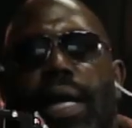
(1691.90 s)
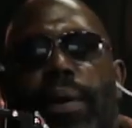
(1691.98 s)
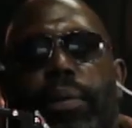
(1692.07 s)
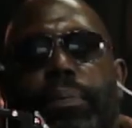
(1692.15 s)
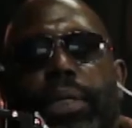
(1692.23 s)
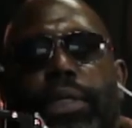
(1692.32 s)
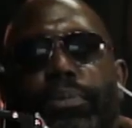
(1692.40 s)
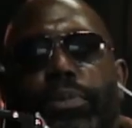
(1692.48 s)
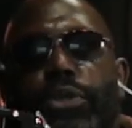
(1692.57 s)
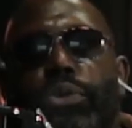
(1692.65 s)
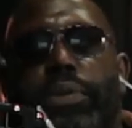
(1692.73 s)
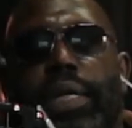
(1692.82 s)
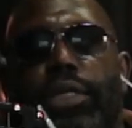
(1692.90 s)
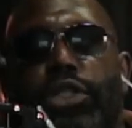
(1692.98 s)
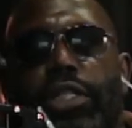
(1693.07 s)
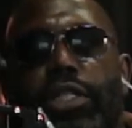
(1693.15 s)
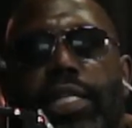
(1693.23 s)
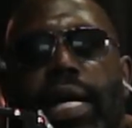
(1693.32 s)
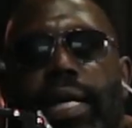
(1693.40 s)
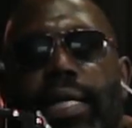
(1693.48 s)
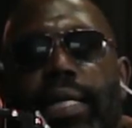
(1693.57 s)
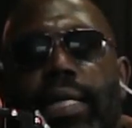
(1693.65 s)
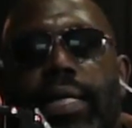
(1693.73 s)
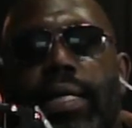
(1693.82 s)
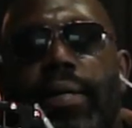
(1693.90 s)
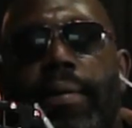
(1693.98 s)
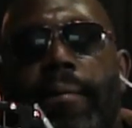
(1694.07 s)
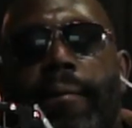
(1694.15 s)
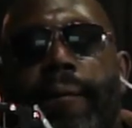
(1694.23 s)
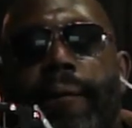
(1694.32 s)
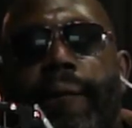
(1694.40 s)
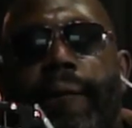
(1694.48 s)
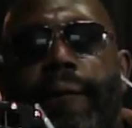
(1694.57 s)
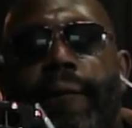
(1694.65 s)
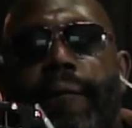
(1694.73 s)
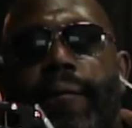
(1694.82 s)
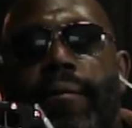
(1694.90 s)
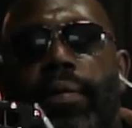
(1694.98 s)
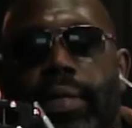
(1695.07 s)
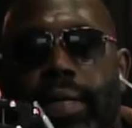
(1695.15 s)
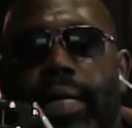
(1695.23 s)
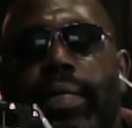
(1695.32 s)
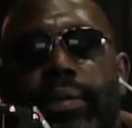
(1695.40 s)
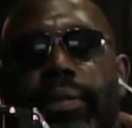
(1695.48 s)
comic books, Bruce Wayne just died. Oh, really? Yeah.